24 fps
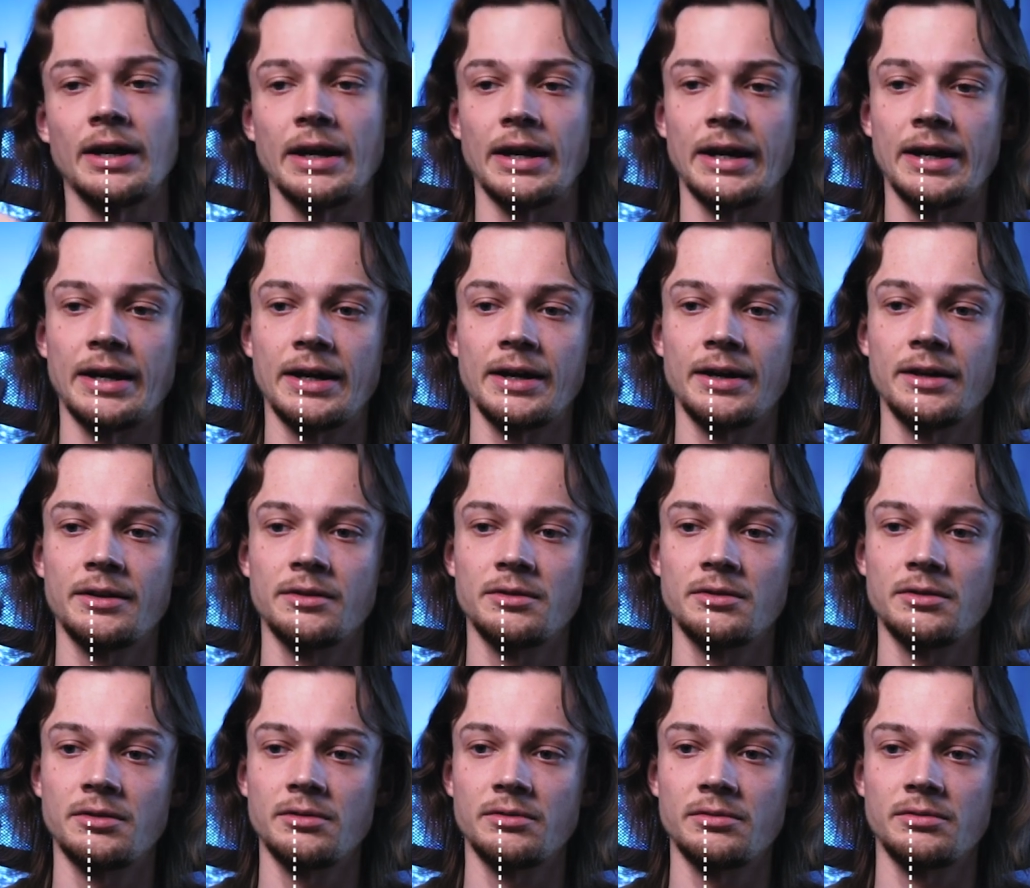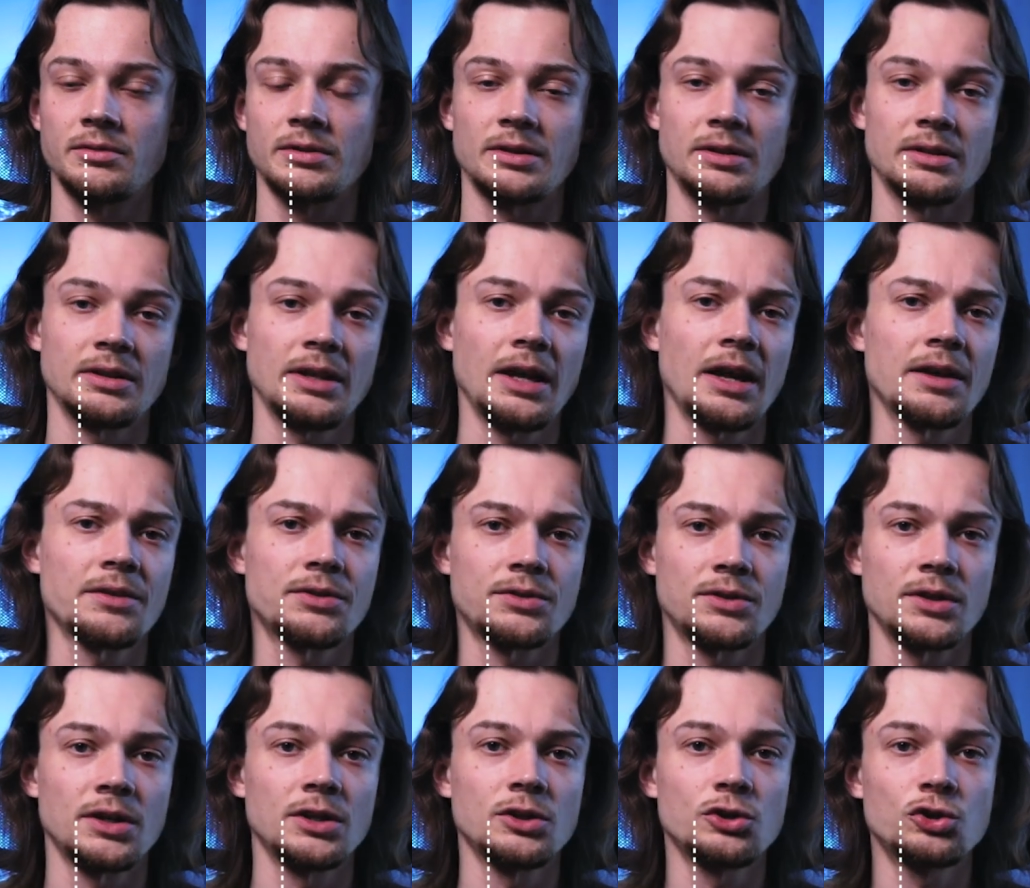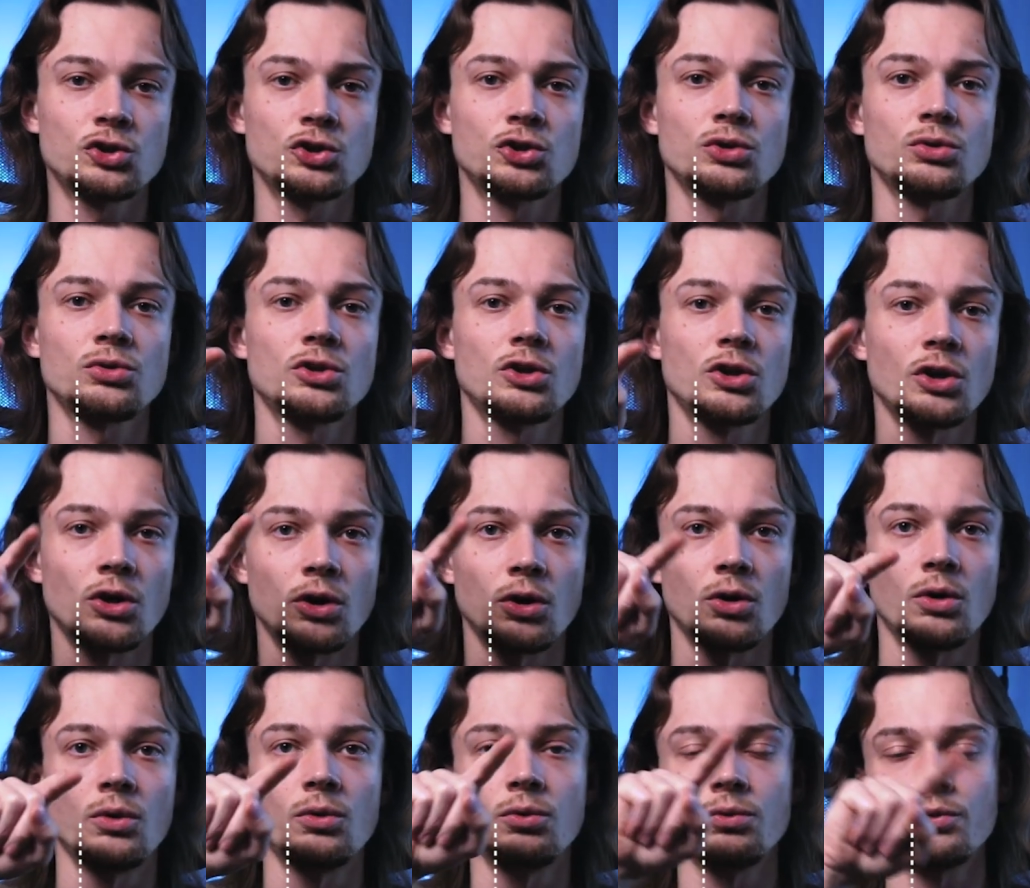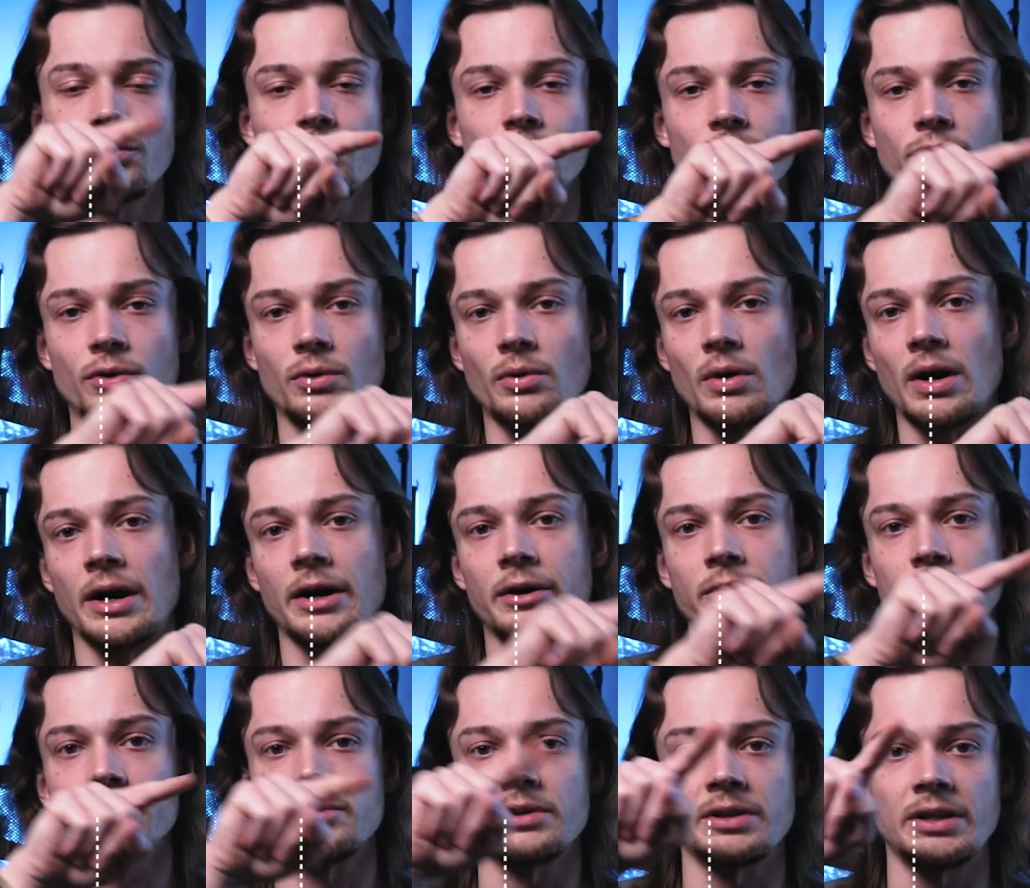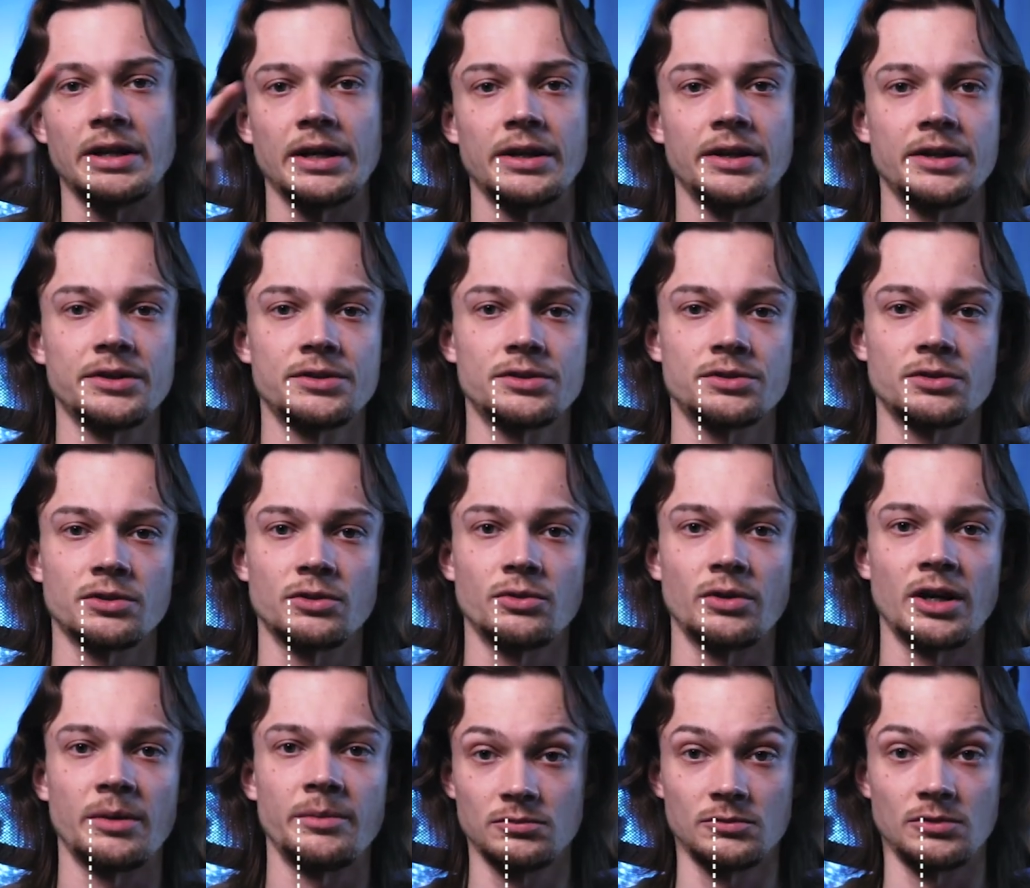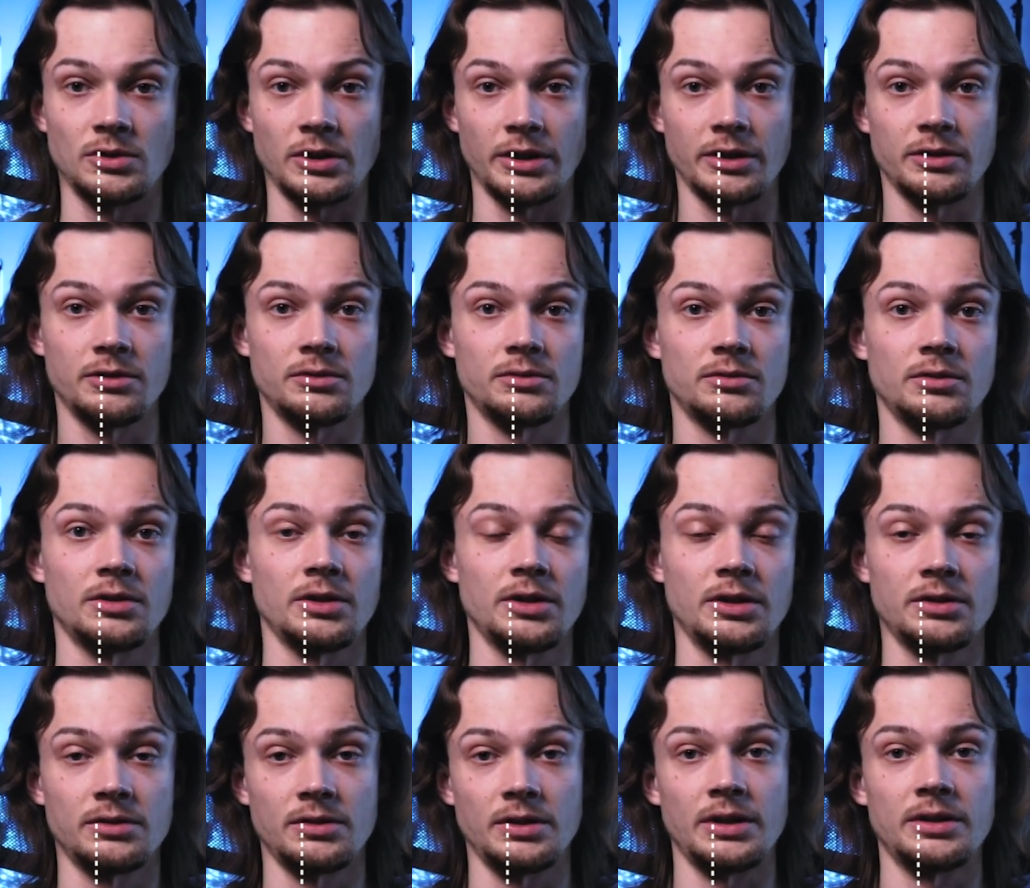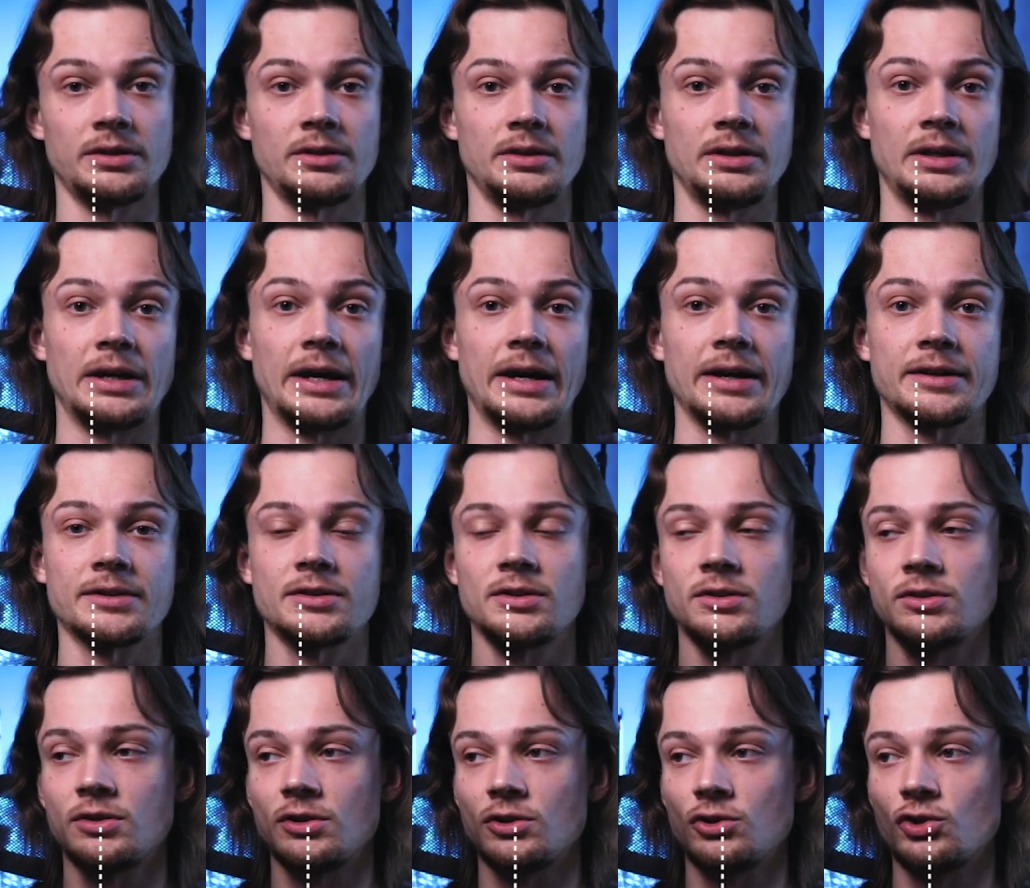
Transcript: And that thing should go throughout that histogram, like in the axis.